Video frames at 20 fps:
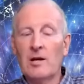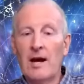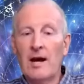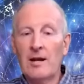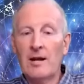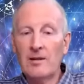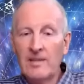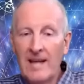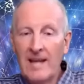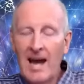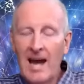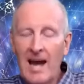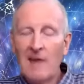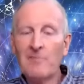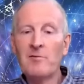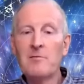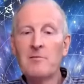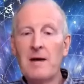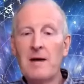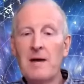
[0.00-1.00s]
and the
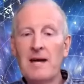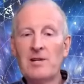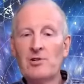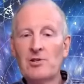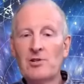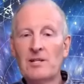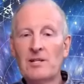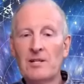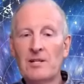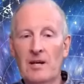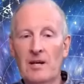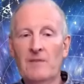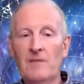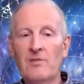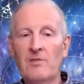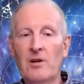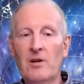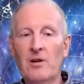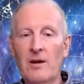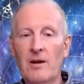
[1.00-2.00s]
affirmation and love
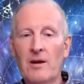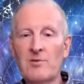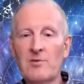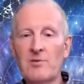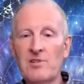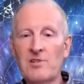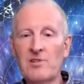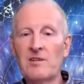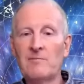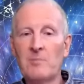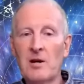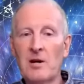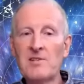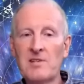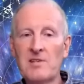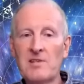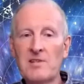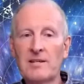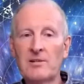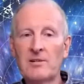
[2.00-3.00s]
that I received by
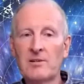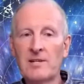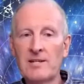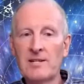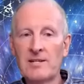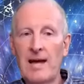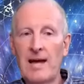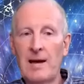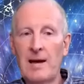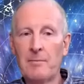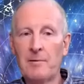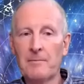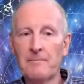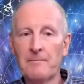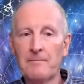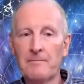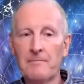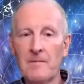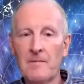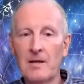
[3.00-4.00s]
sitting on his lap.
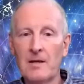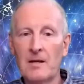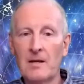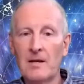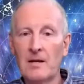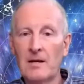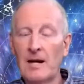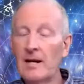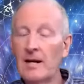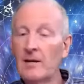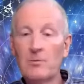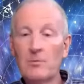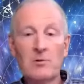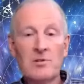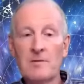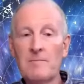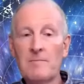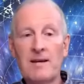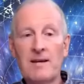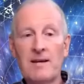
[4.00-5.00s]
And it was
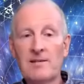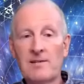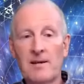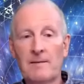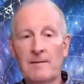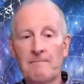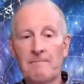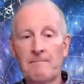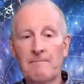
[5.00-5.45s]
amazing.